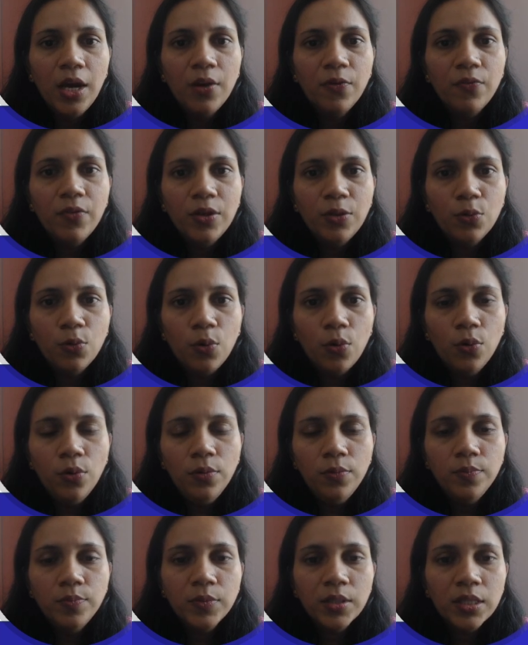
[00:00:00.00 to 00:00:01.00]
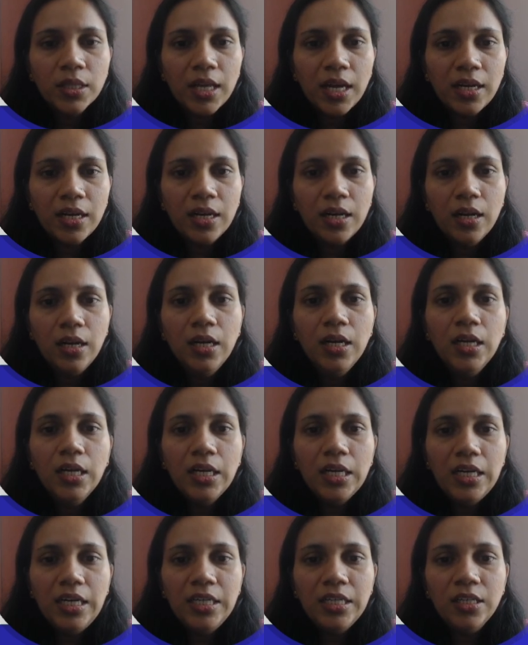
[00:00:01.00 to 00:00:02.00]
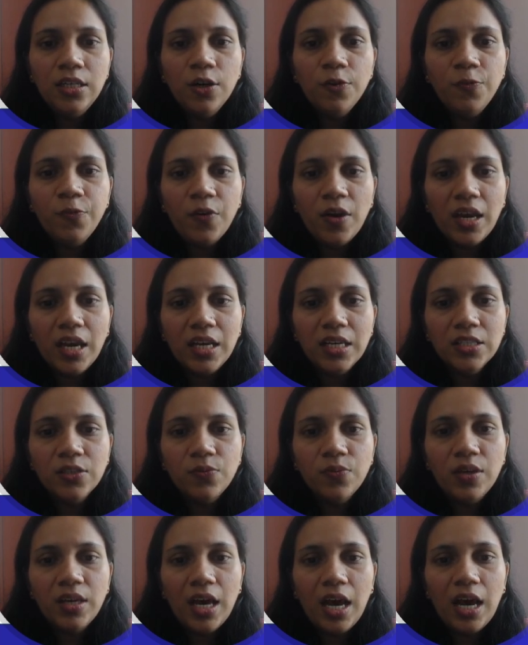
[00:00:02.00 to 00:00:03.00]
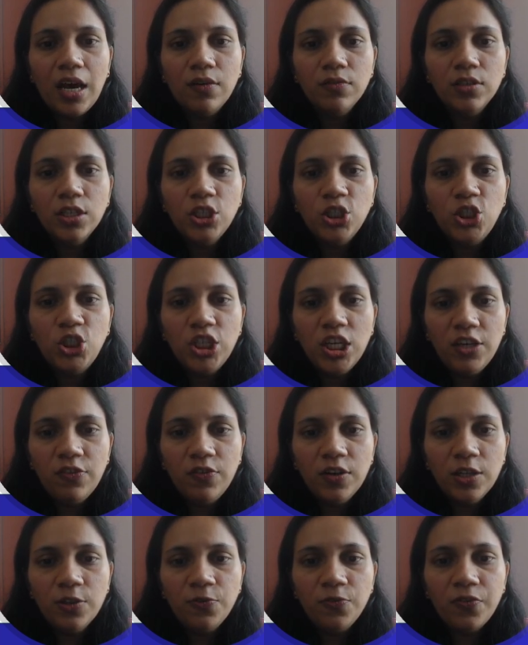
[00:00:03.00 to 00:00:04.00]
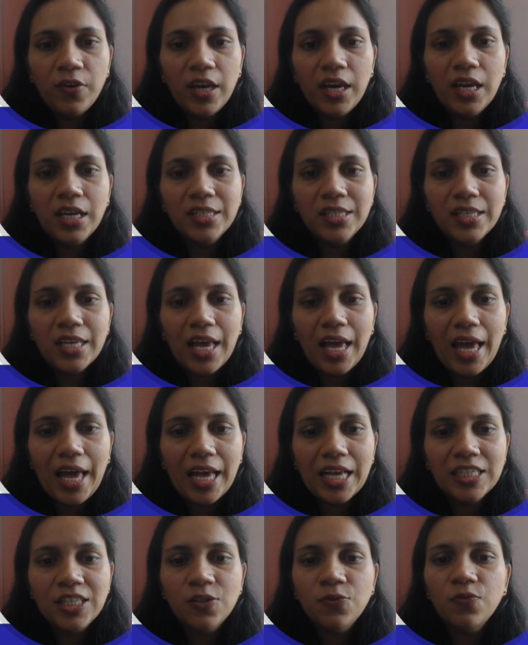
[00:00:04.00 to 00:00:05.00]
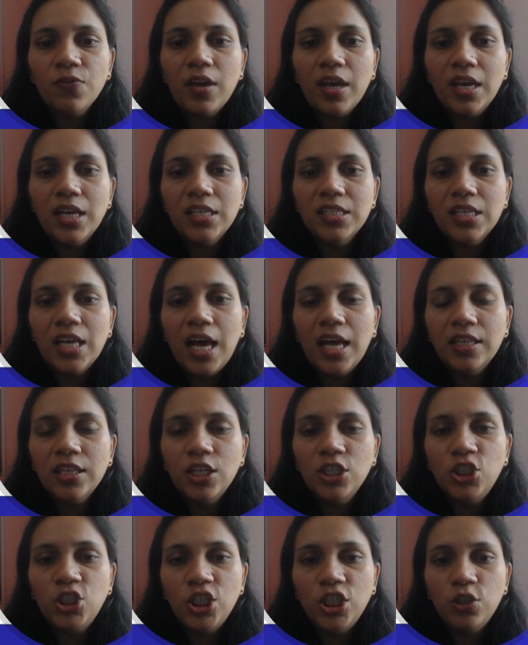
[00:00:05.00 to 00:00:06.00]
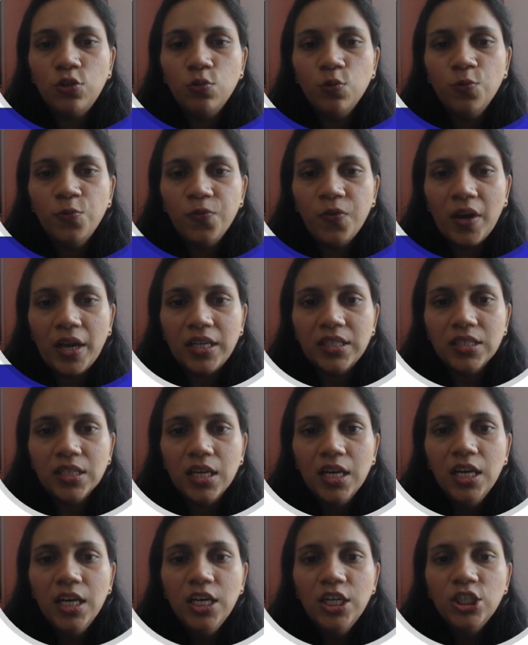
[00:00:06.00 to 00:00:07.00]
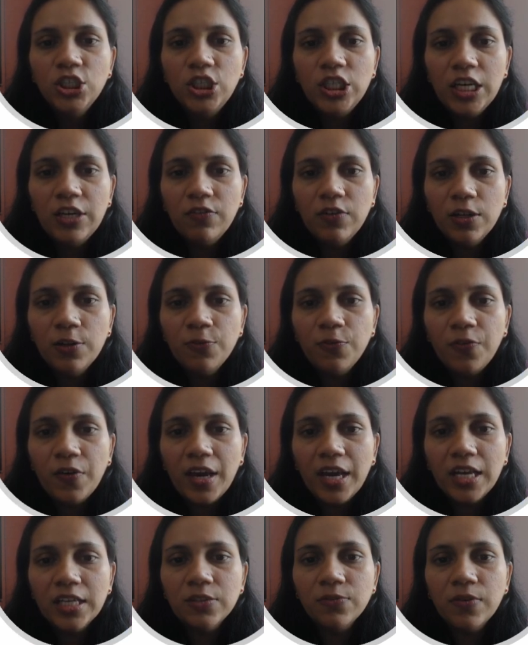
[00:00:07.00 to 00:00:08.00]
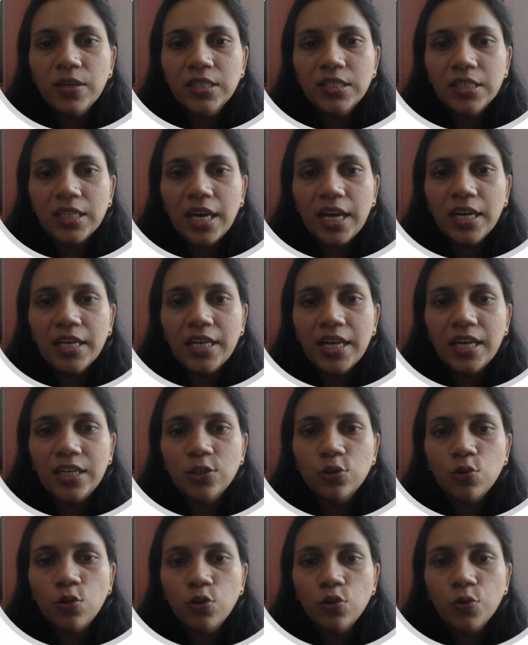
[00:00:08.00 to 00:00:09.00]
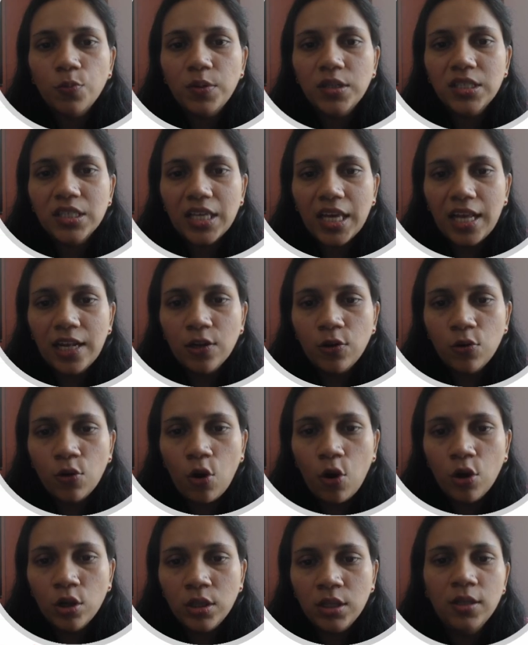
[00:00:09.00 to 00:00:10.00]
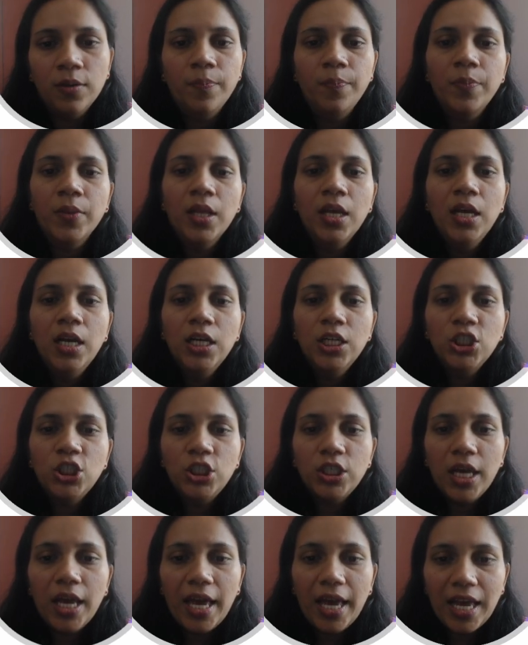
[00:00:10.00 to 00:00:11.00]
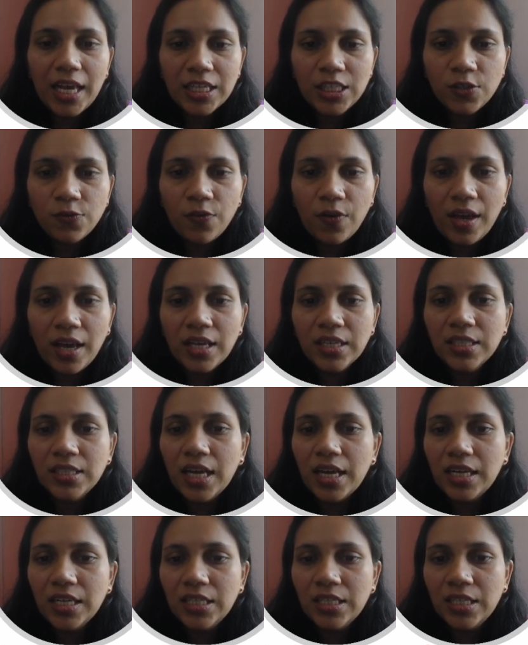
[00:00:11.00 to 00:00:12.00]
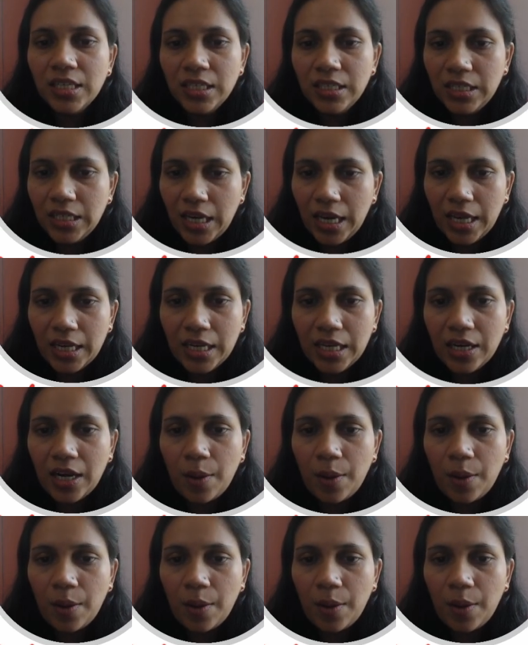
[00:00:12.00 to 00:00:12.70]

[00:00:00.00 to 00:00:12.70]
we know that interphase, we have the G1 phase, S phase and the G2 phase. G1 phase, we said that is going to be cell growth. S phase, that is DNA